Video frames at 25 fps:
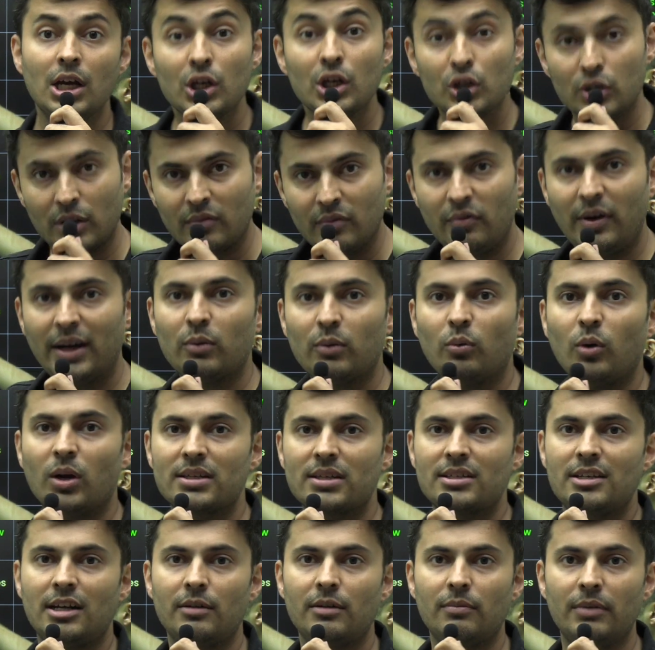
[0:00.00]
So in fact,
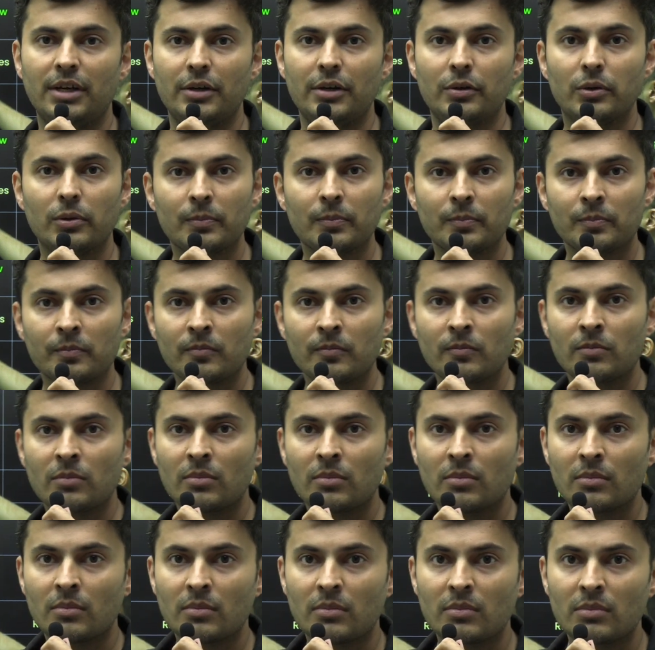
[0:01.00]
watch that video.
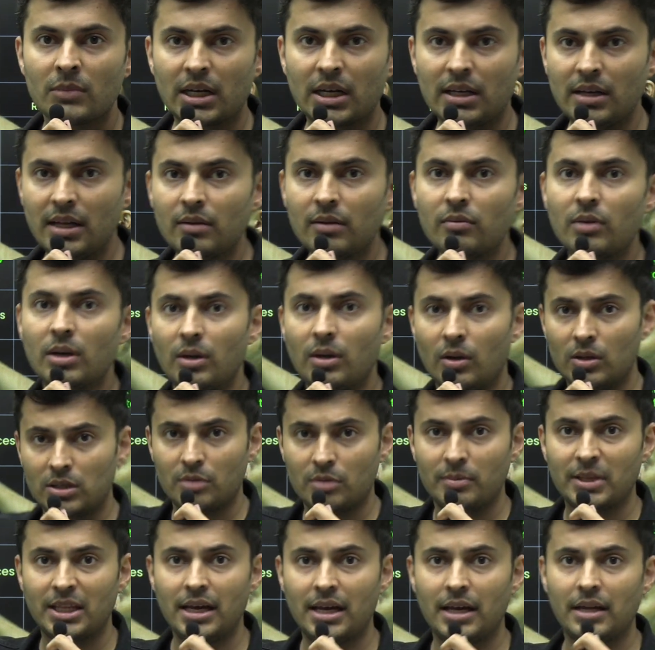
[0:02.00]
That link will also
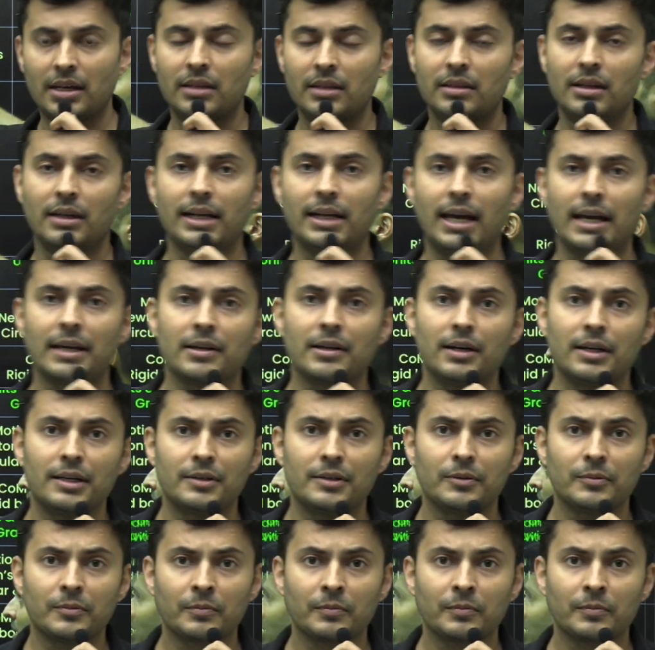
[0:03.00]
be there in that iCard.